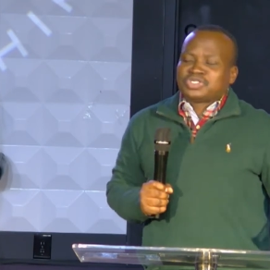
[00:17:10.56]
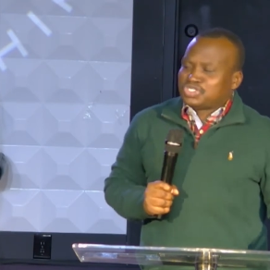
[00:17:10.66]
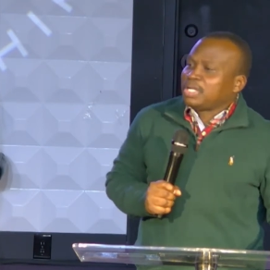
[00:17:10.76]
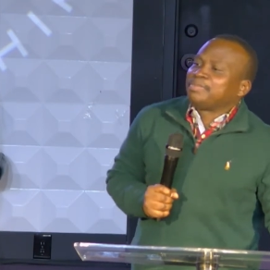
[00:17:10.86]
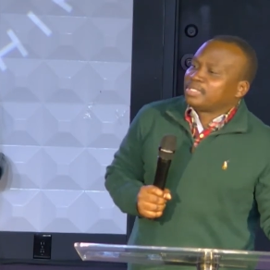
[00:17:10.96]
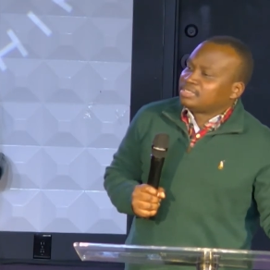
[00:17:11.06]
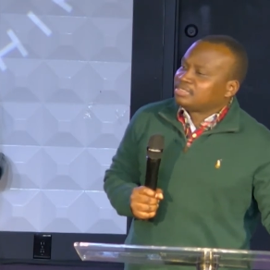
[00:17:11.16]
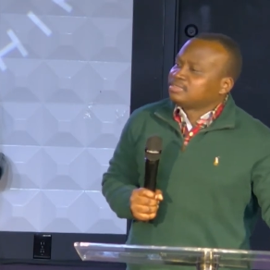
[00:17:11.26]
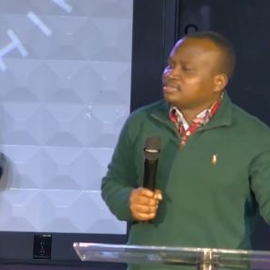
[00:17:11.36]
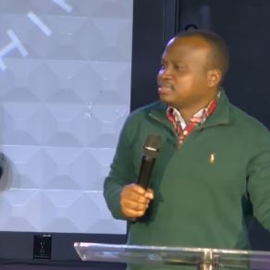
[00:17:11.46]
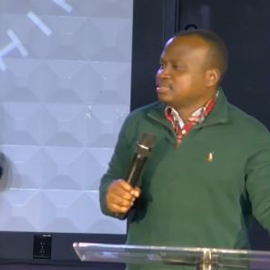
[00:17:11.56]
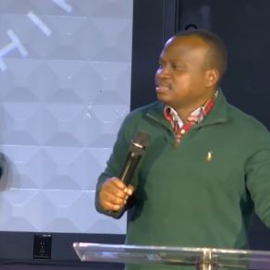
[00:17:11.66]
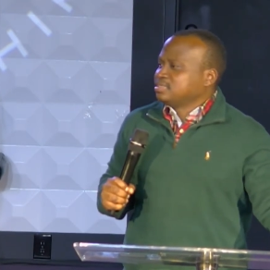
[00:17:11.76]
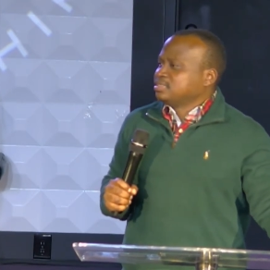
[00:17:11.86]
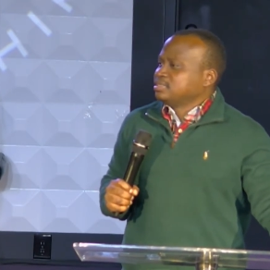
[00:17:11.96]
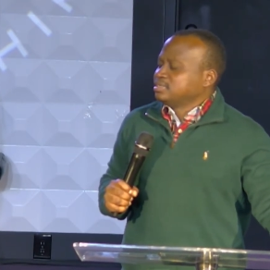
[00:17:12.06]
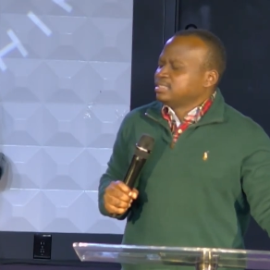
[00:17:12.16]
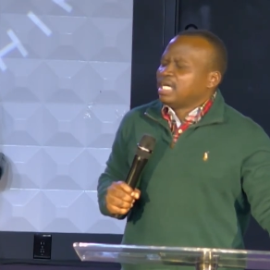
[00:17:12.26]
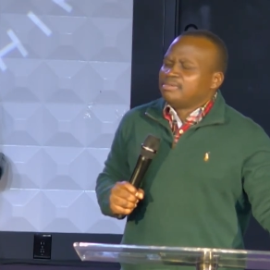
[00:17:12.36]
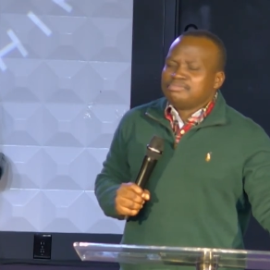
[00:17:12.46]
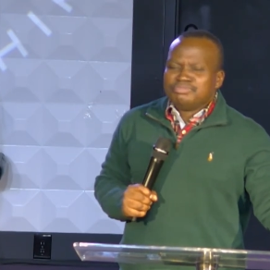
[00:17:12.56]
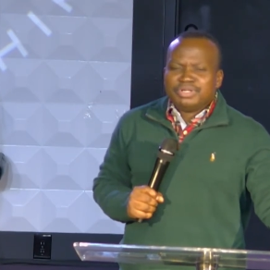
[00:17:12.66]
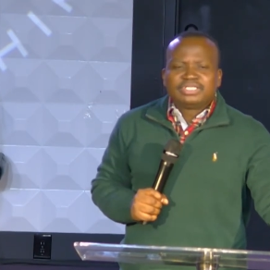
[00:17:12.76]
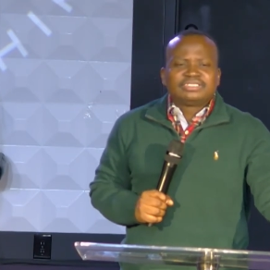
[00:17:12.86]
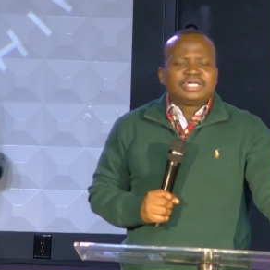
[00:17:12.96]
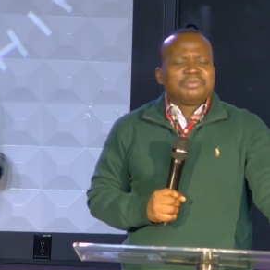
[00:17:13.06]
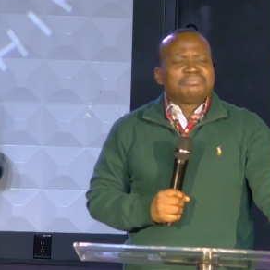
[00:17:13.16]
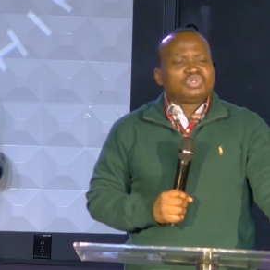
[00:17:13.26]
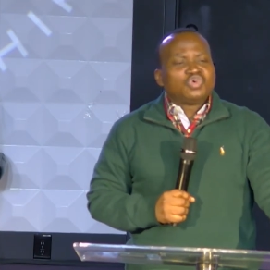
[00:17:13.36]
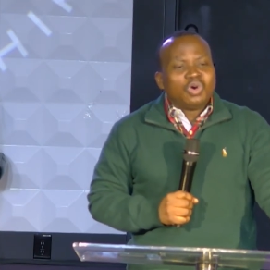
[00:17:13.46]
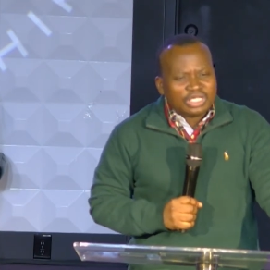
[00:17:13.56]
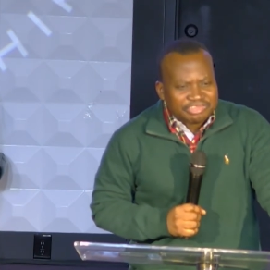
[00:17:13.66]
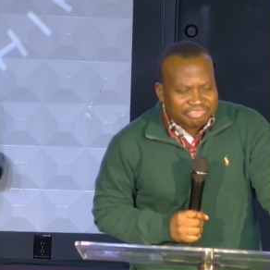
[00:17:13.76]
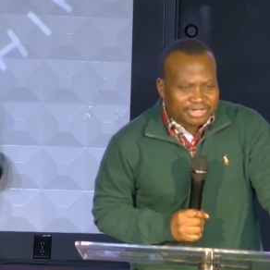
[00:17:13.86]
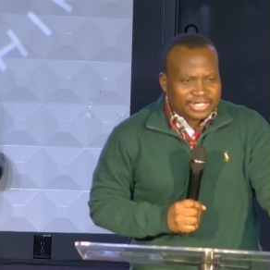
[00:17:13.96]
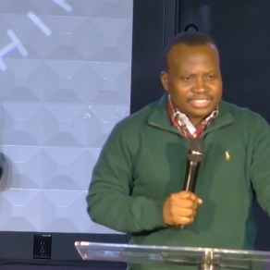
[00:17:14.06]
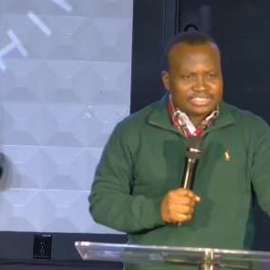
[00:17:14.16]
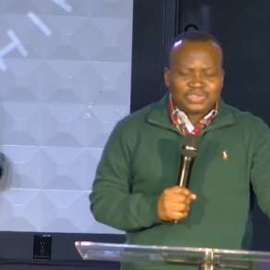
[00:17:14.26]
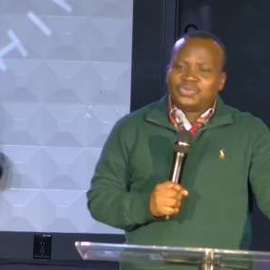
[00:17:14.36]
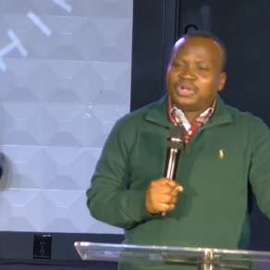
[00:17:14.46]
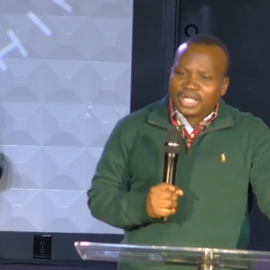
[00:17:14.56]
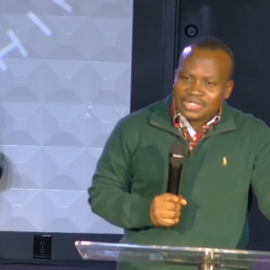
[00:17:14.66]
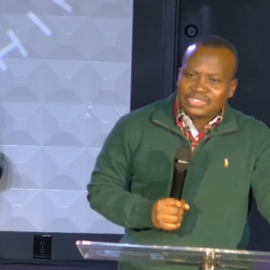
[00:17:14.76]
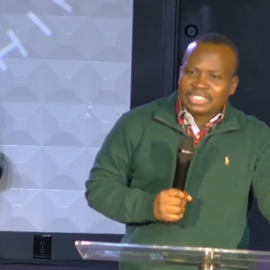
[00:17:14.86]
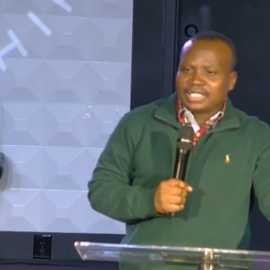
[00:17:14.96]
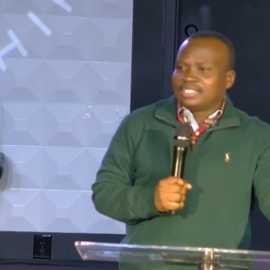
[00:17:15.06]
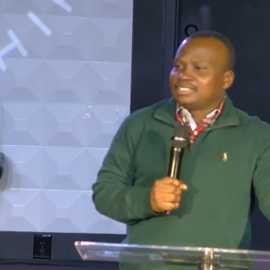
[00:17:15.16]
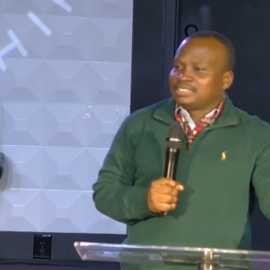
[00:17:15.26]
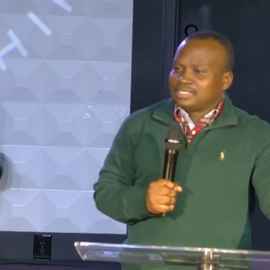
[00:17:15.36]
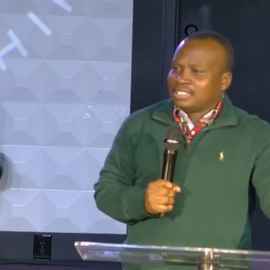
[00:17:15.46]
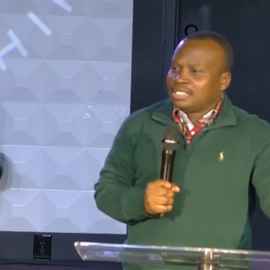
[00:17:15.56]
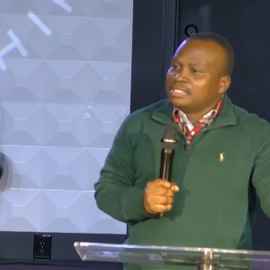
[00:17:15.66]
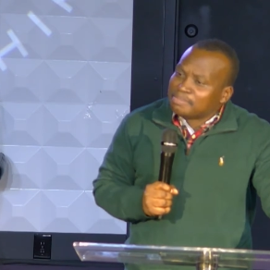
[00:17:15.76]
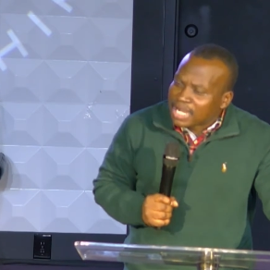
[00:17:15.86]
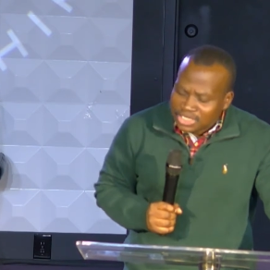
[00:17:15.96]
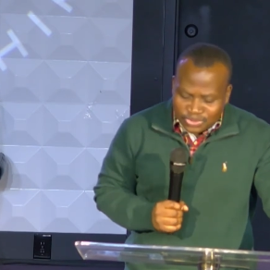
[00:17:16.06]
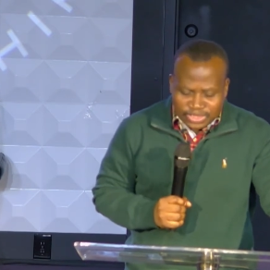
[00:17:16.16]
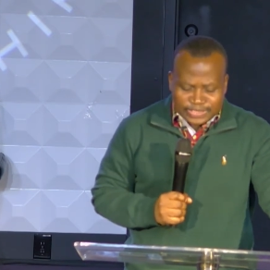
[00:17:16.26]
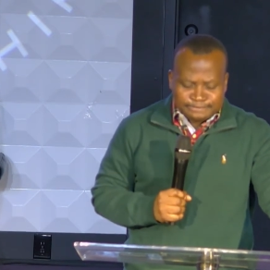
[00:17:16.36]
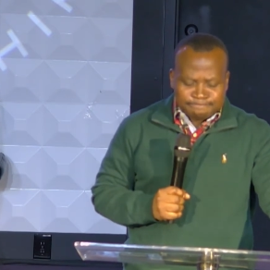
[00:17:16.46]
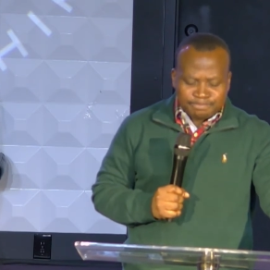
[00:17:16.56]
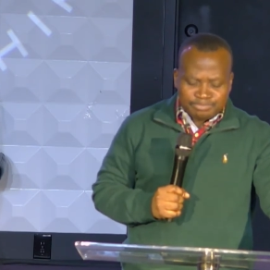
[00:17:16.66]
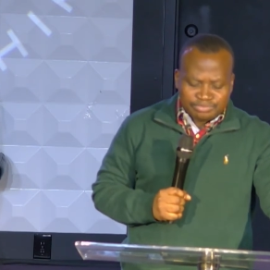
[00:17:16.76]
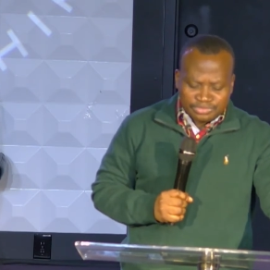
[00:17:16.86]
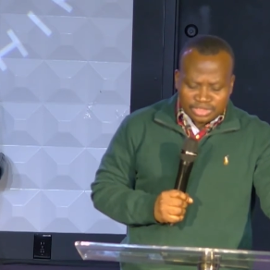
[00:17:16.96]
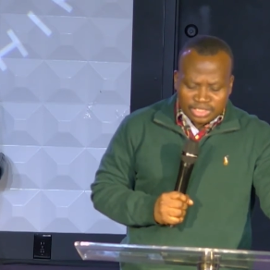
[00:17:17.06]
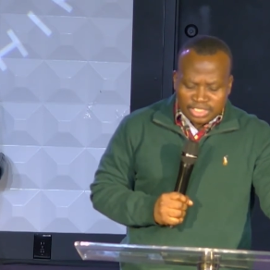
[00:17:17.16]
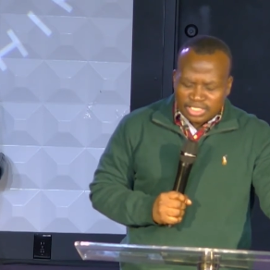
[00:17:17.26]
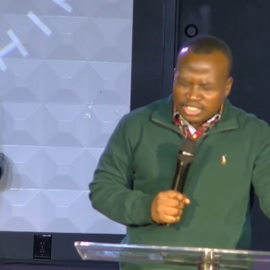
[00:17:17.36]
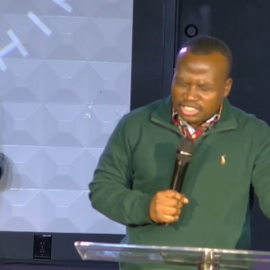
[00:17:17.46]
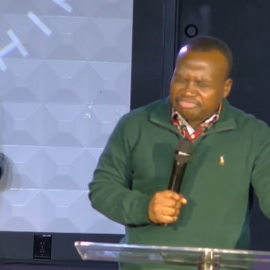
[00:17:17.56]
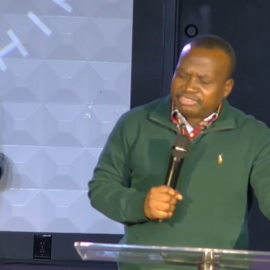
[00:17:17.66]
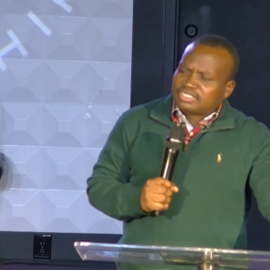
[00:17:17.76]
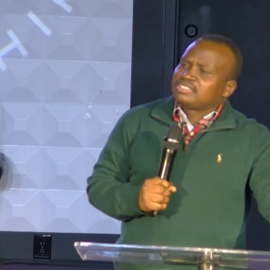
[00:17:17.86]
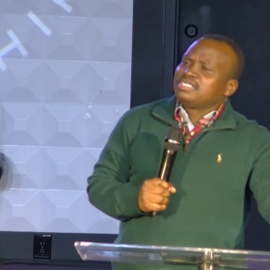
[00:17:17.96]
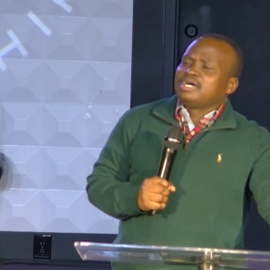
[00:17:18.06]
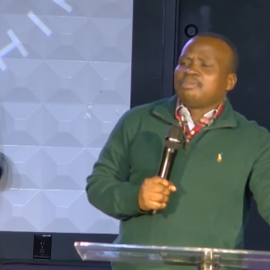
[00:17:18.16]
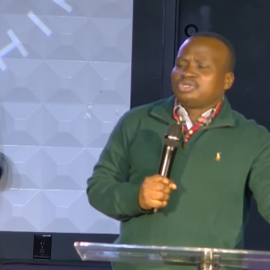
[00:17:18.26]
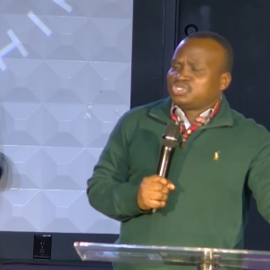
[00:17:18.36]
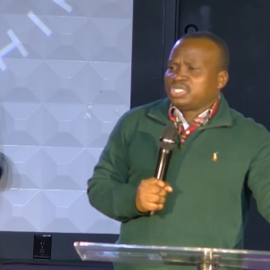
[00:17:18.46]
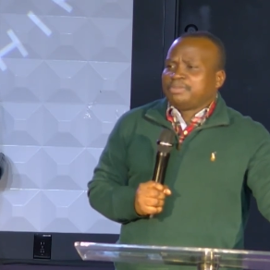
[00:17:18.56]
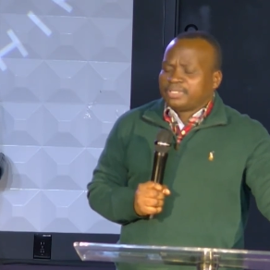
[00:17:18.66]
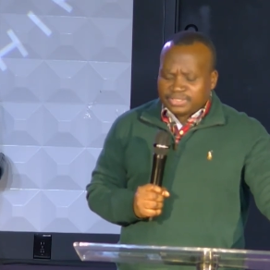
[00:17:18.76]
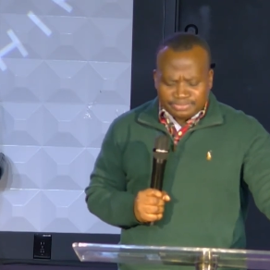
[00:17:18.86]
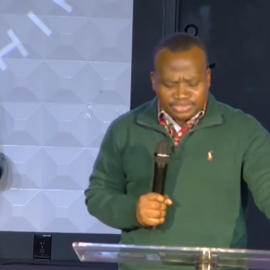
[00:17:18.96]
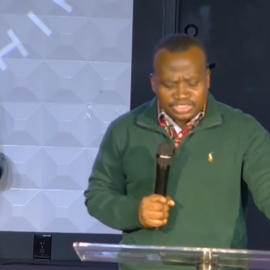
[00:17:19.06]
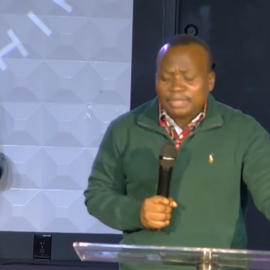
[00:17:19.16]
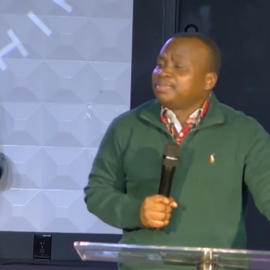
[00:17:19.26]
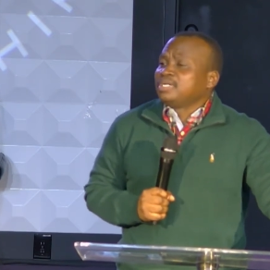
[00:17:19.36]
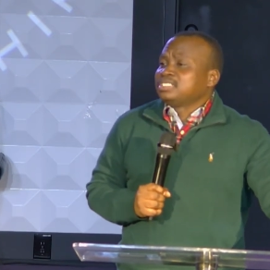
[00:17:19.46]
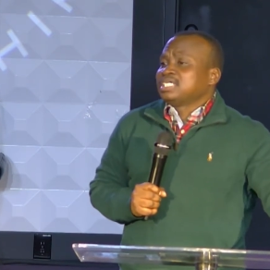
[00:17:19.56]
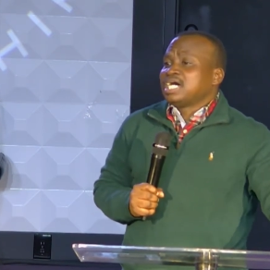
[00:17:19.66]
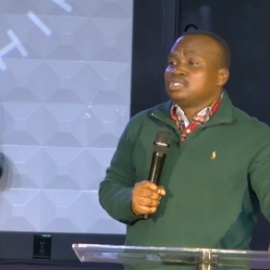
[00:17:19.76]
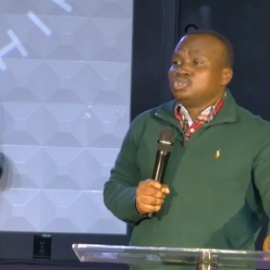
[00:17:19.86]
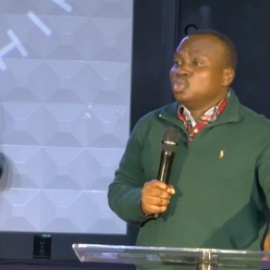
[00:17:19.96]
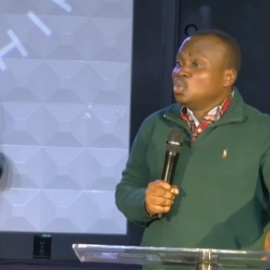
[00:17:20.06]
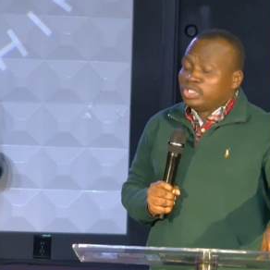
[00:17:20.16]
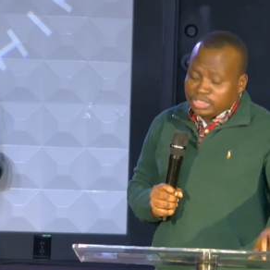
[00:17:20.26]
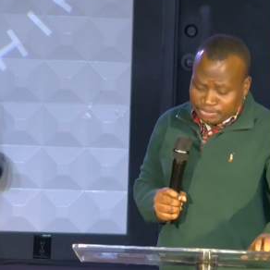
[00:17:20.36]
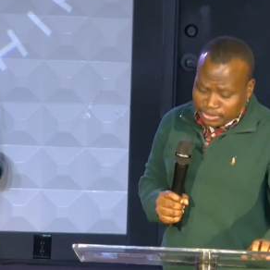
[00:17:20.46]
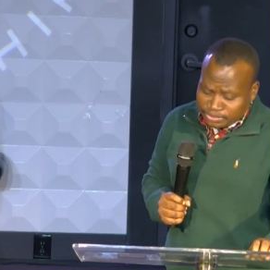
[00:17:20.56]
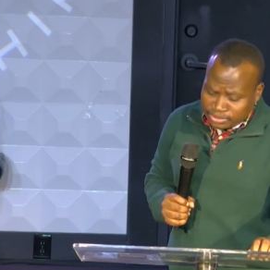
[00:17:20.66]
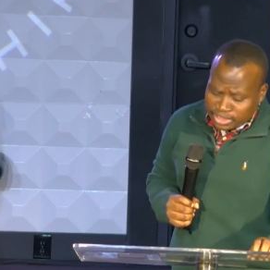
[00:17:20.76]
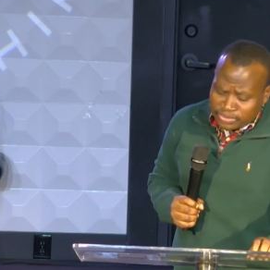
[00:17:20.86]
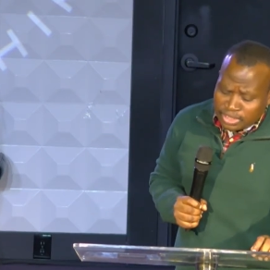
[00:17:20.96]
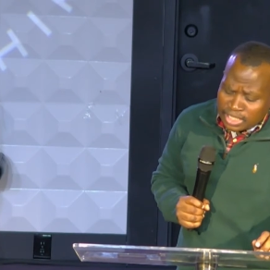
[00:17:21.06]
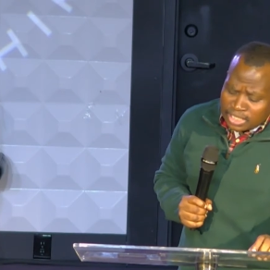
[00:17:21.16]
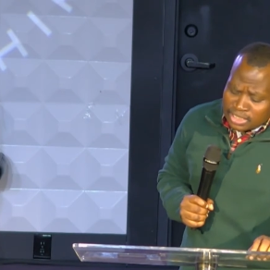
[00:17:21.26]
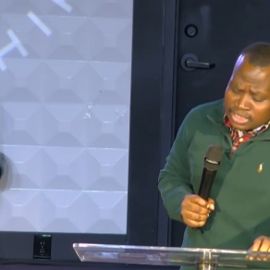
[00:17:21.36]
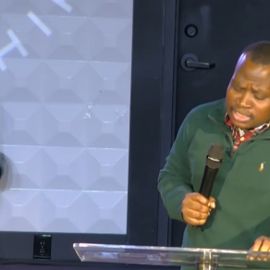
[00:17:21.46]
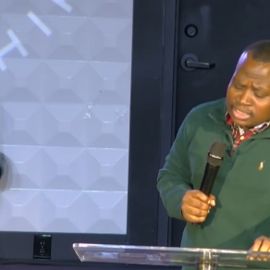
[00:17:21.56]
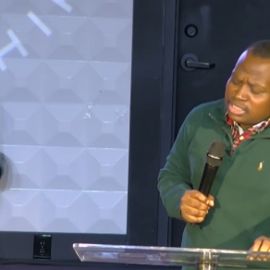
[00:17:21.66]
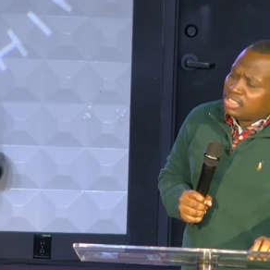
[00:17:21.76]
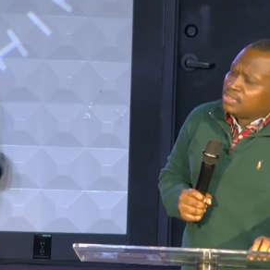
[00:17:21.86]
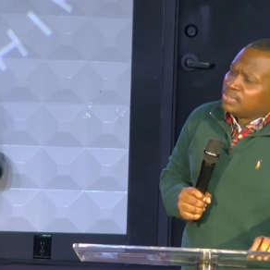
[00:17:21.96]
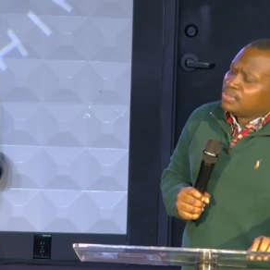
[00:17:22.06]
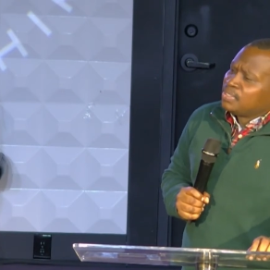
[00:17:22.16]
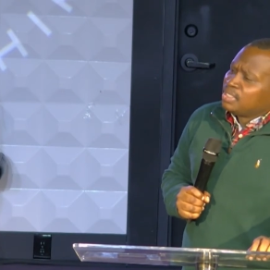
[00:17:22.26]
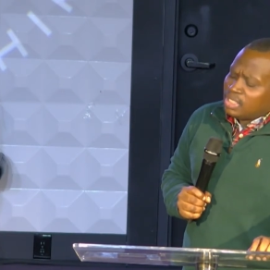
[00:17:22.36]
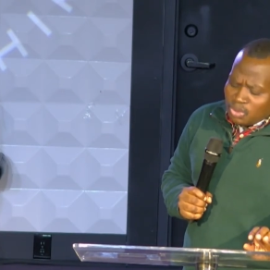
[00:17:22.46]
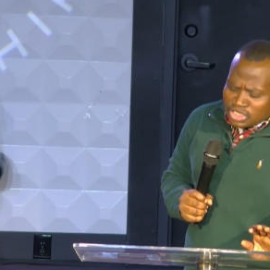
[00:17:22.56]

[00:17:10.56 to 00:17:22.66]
shepherds that make them qualified to recognize Emmanuel. The first thing about shepherds, shepherds are lowly people. They were, you know, they were